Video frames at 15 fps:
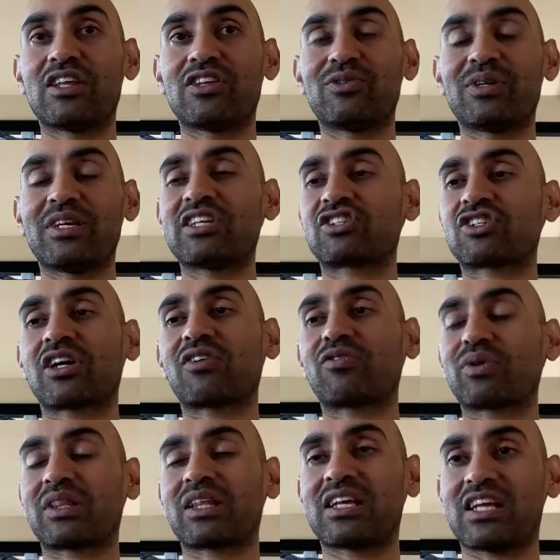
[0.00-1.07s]
you need to start off
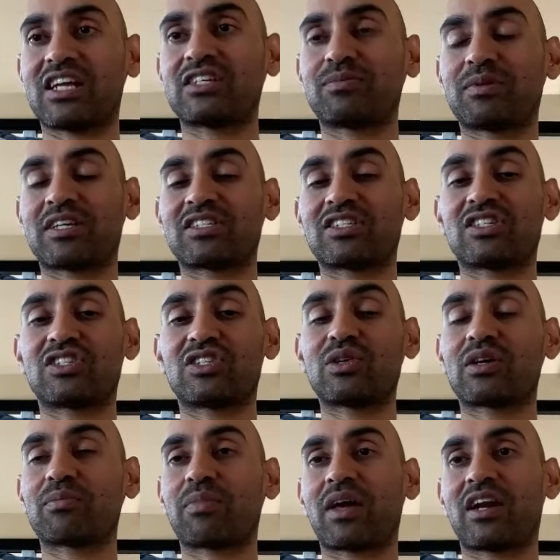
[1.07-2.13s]
with a niche, because it's too
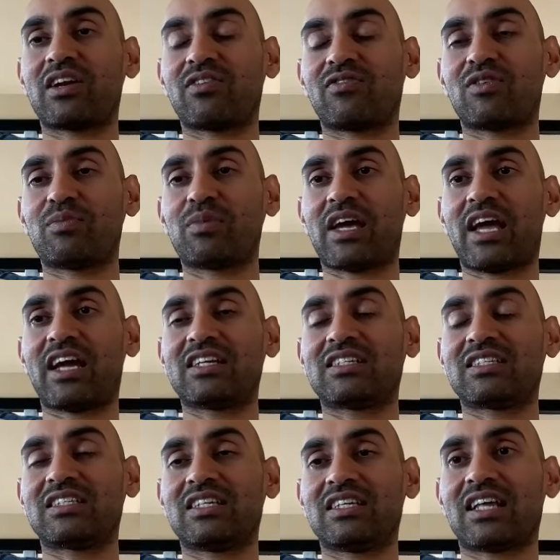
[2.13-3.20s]
competitive to be an
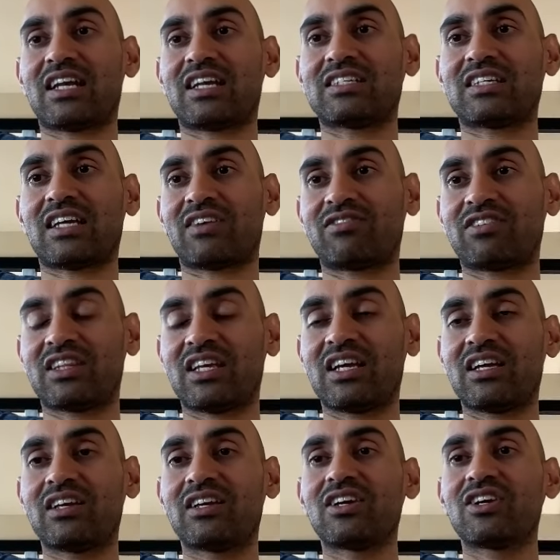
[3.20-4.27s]
agency that does
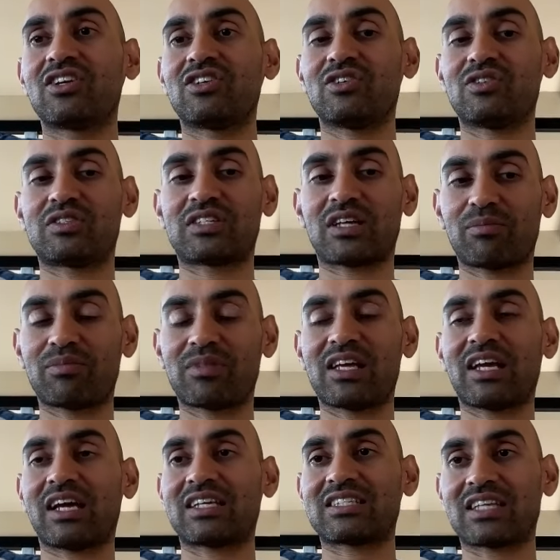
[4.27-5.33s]
everything. Do
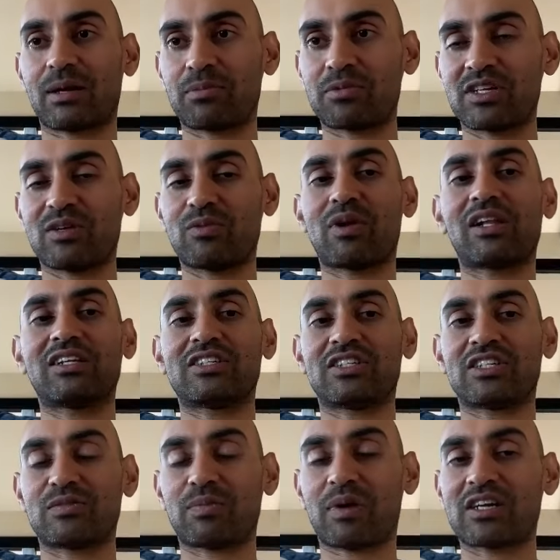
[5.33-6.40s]
something exceptionally well and
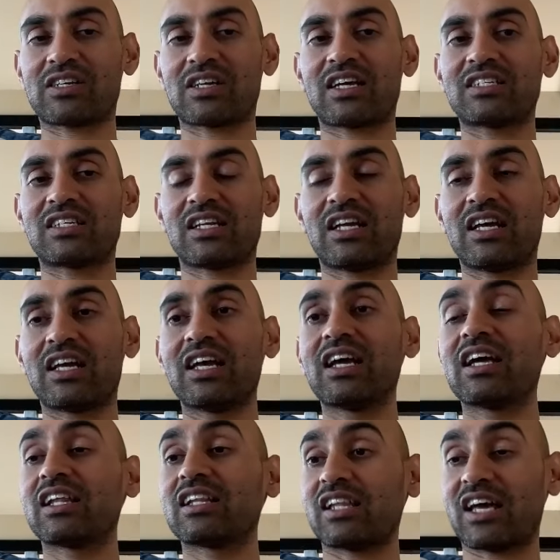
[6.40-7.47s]
just specialize in it.
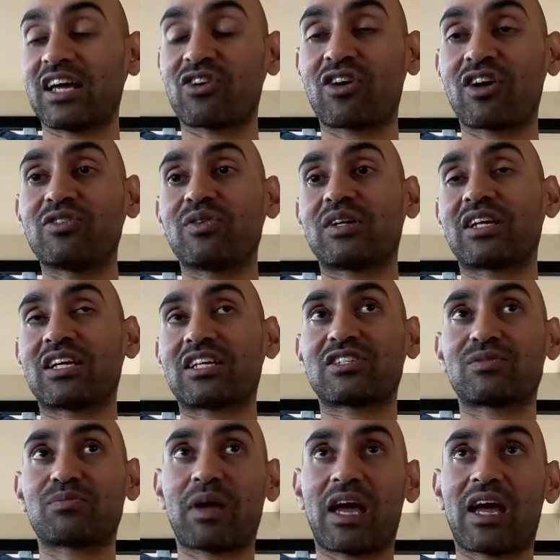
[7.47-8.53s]
Later on, you can
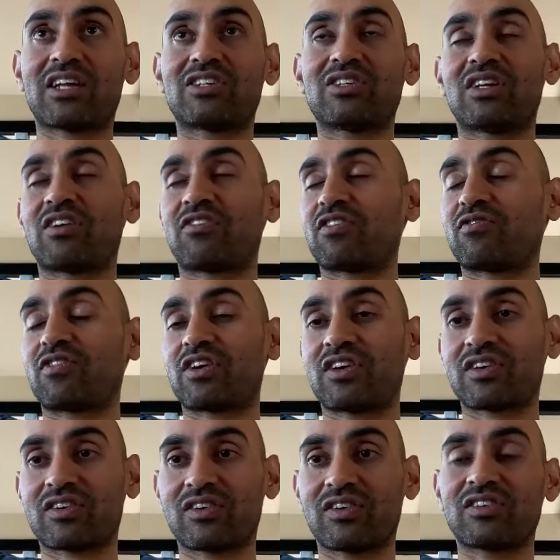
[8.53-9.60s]
expand to different
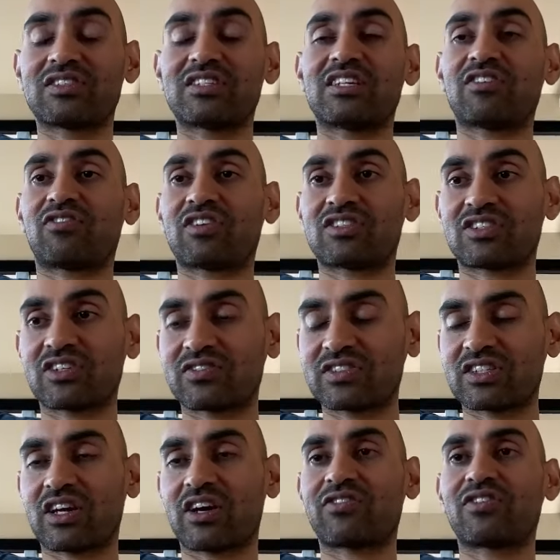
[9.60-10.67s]
verticals and different
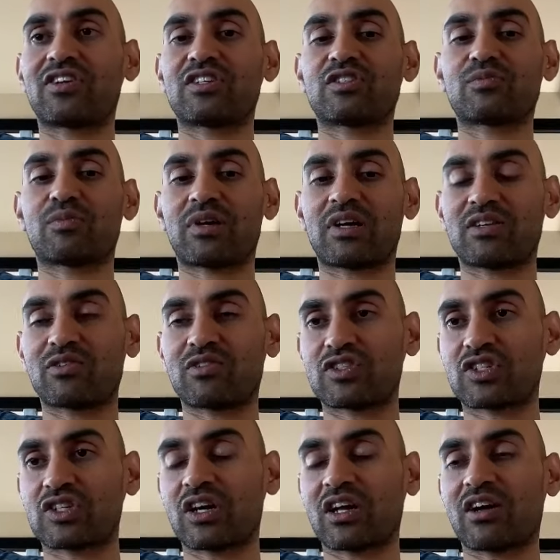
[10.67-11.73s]
service offerings, but
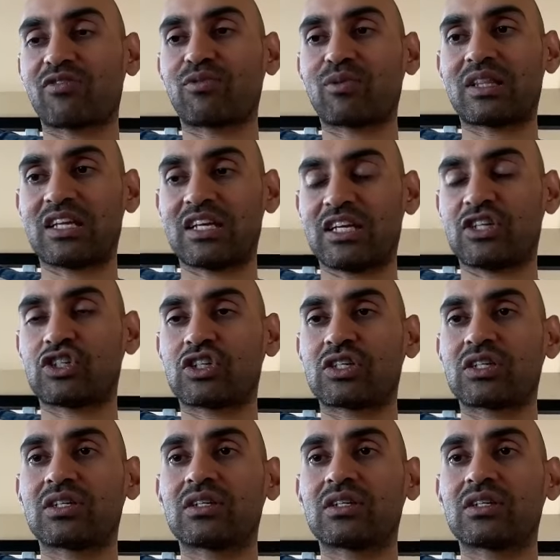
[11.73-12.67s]
start off with a niche.